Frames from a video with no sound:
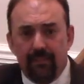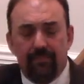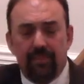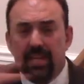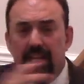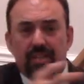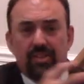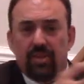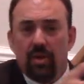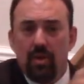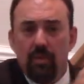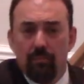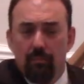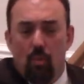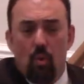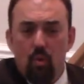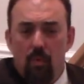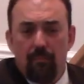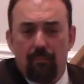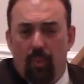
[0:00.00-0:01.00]
is
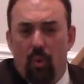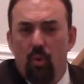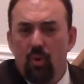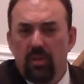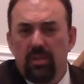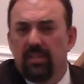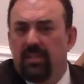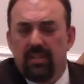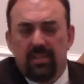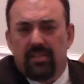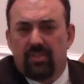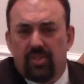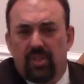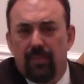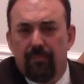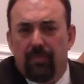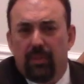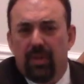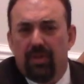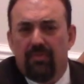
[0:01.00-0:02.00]
more important than
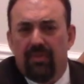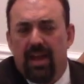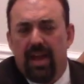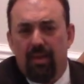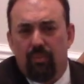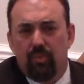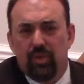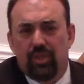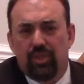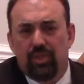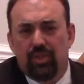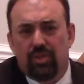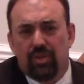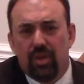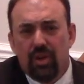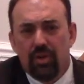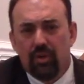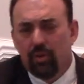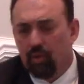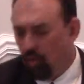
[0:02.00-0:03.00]
simply that which
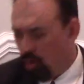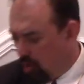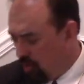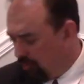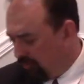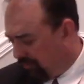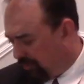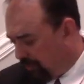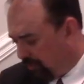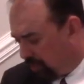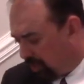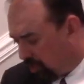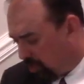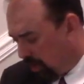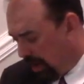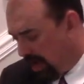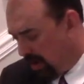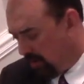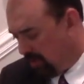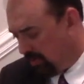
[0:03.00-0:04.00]
is grown from the
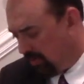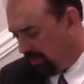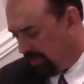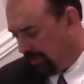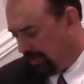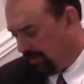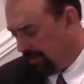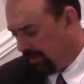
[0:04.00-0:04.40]
ground.